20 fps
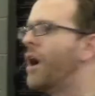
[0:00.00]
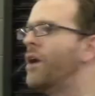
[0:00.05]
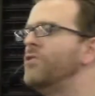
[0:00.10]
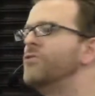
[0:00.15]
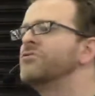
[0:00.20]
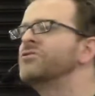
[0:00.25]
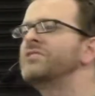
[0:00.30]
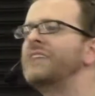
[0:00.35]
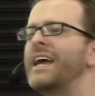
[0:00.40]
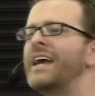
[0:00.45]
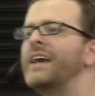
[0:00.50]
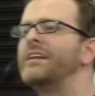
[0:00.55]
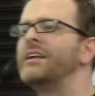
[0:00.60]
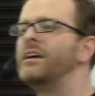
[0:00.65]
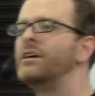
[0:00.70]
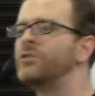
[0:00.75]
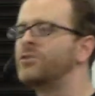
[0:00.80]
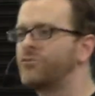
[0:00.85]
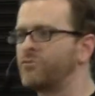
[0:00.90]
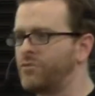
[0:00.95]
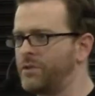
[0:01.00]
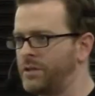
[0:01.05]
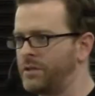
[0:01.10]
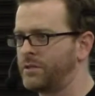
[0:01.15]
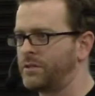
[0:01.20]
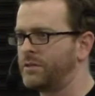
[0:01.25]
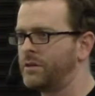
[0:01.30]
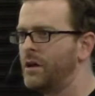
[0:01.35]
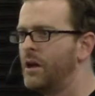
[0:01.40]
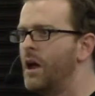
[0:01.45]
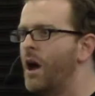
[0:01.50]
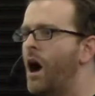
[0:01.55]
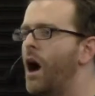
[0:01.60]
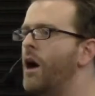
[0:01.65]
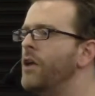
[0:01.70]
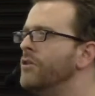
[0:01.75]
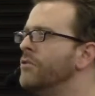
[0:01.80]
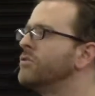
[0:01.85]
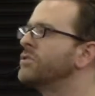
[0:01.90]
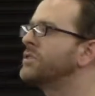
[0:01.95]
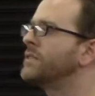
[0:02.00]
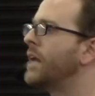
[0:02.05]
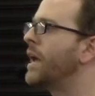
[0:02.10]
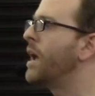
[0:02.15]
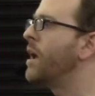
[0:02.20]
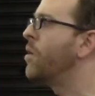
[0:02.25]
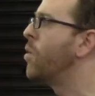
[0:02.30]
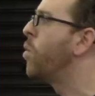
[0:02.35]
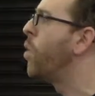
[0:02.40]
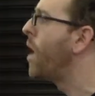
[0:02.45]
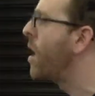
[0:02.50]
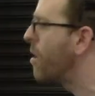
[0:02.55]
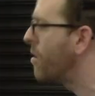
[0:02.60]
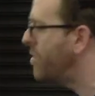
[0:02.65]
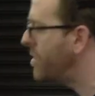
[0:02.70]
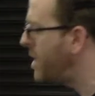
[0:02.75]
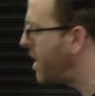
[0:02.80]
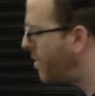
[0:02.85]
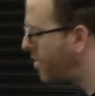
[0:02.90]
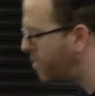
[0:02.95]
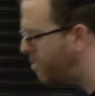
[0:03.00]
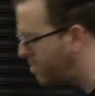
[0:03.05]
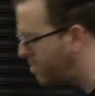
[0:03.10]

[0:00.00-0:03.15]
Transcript: understand interests. Understand where the other